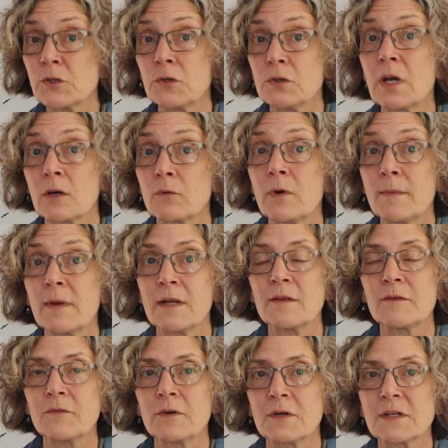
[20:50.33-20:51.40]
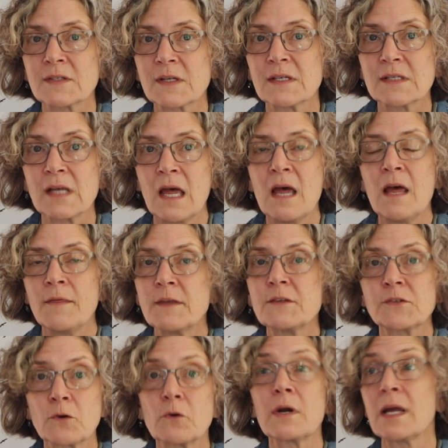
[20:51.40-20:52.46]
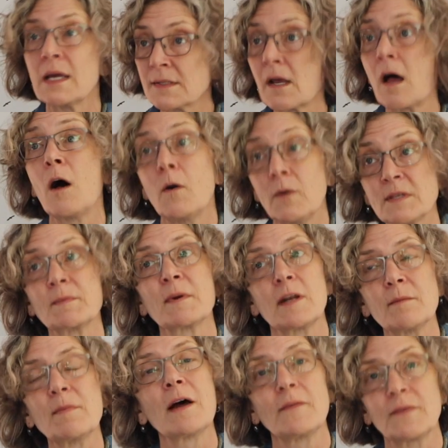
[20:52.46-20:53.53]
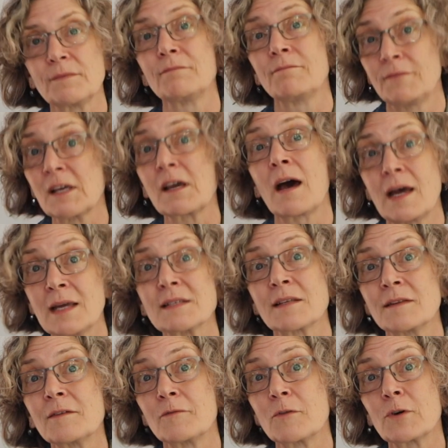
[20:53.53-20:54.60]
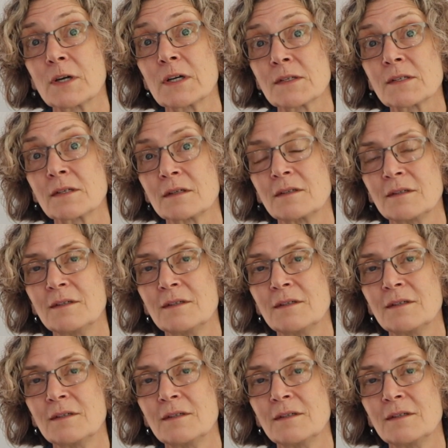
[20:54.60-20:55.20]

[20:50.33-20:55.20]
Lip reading: young women in the forest, because the story has always been about the guys in the forest,